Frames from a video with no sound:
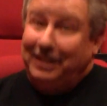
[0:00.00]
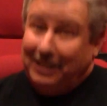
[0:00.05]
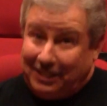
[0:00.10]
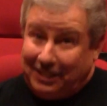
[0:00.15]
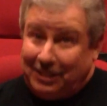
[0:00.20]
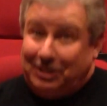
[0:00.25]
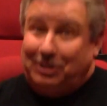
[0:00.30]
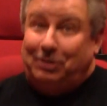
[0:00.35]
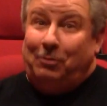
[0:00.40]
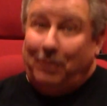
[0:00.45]

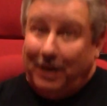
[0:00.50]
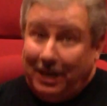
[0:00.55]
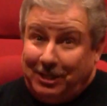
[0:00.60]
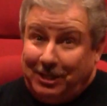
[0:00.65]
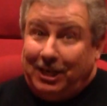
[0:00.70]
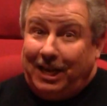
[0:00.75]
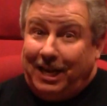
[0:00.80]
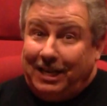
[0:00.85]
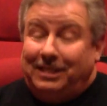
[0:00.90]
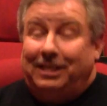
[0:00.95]
this is Dwayne
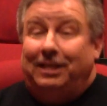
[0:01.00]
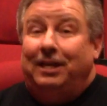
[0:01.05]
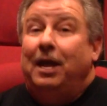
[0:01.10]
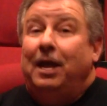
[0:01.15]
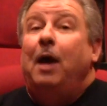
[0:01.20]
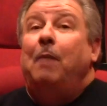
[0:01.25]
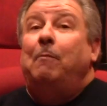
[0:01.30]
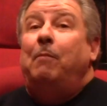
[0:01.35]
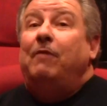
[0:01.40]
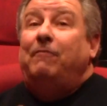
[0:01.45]
Johnson,
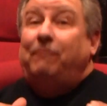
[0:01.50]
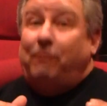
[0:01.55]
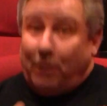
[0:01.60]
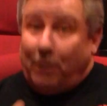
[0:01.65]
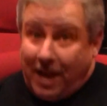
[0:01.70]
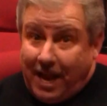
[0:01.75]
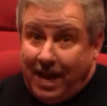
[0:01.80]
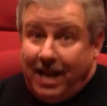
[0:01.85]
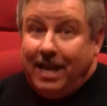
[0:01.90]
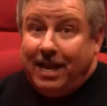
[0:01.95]
but
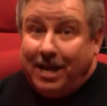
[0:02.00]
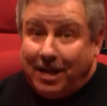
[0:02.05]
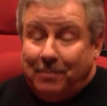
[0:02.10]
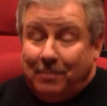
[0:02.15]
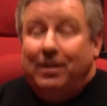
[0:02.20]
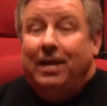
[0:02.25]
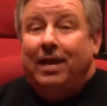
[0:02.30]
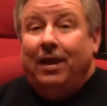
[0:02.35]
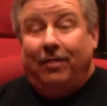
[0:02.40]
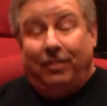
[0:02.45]
for
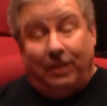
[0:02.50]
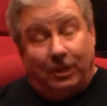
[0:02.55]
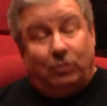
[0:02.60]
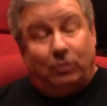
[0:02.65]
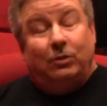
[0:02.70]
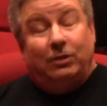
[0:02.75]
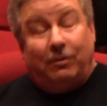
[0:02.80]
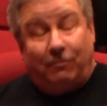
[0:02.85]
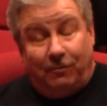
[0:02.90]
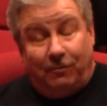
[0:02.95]
him, this was a